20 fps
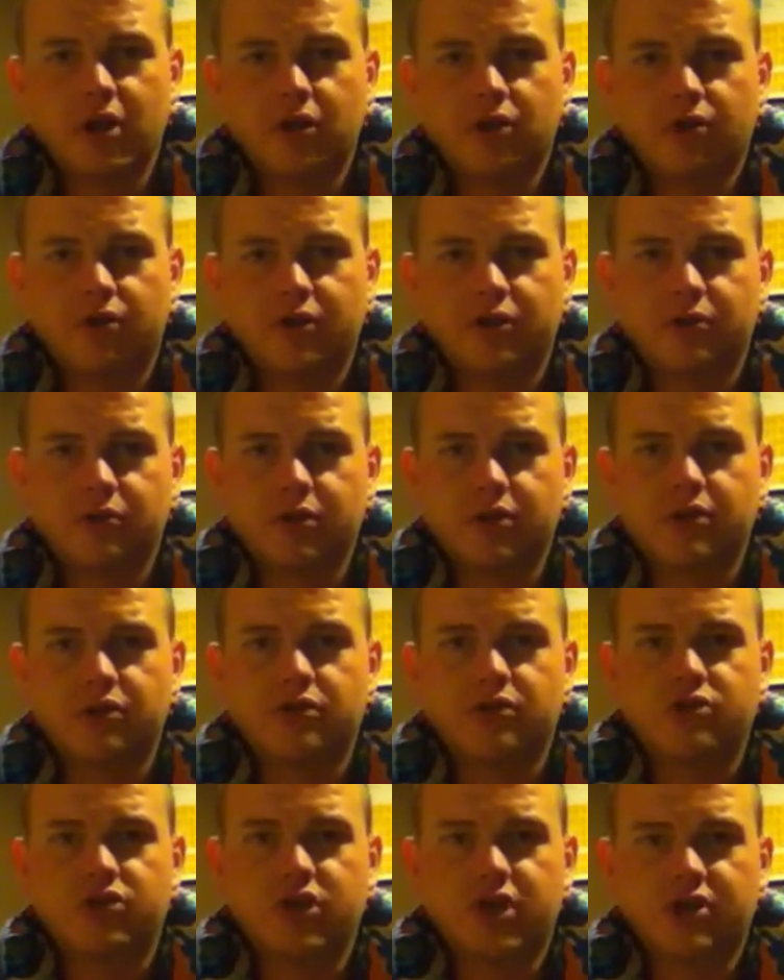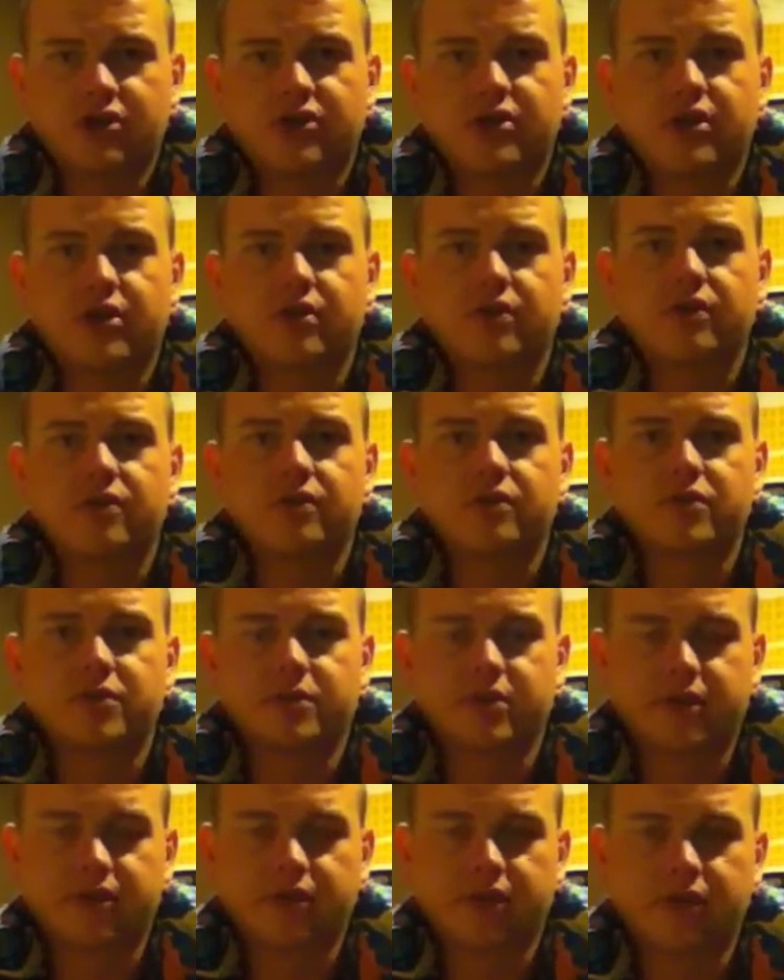The rest should be just stuff
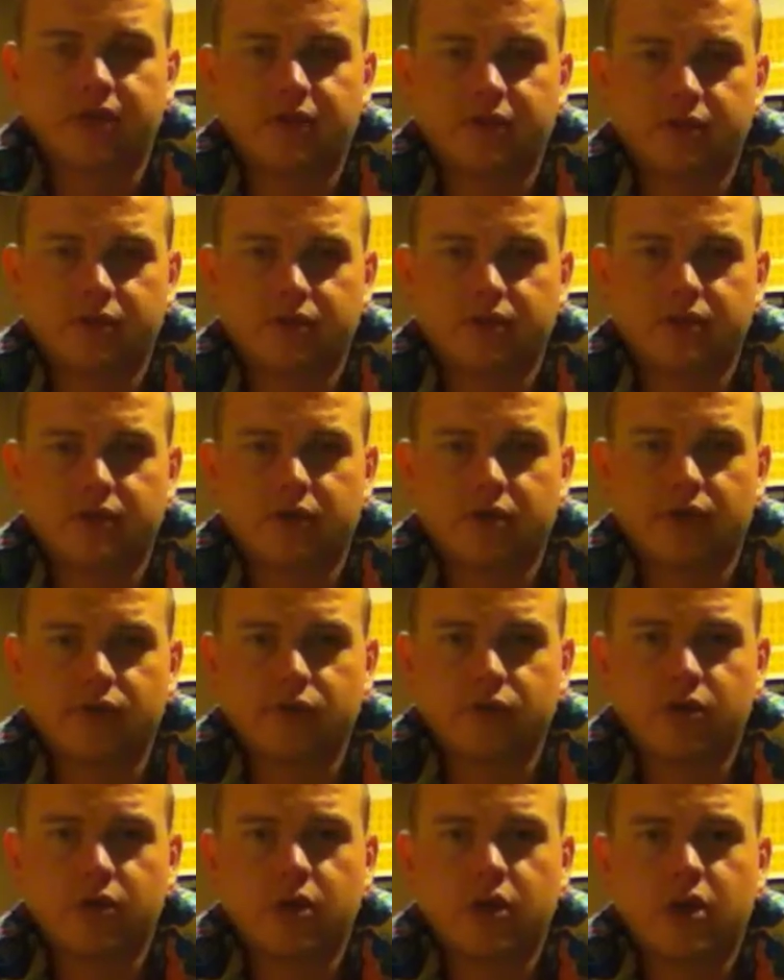specifically for your survival.